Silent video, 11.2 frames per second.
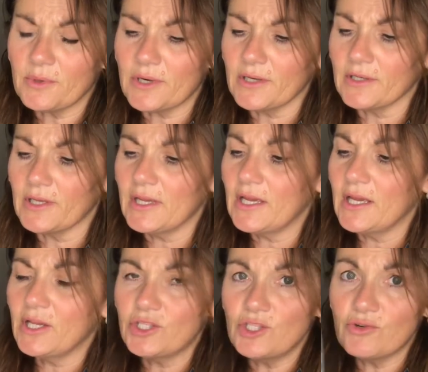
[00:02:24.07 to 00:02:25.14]
around.
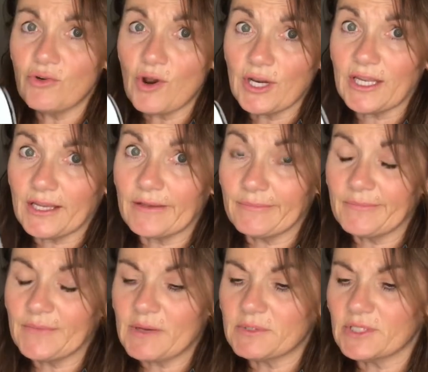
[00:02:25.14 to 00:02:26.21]
Duronic,
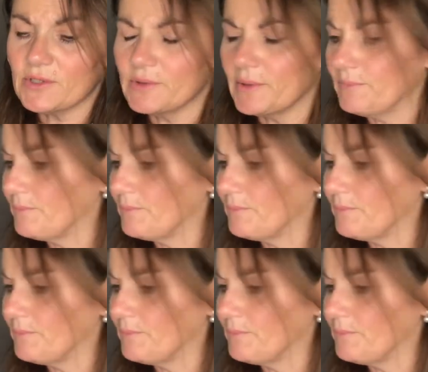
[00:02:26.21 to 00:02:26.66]
that was a good one.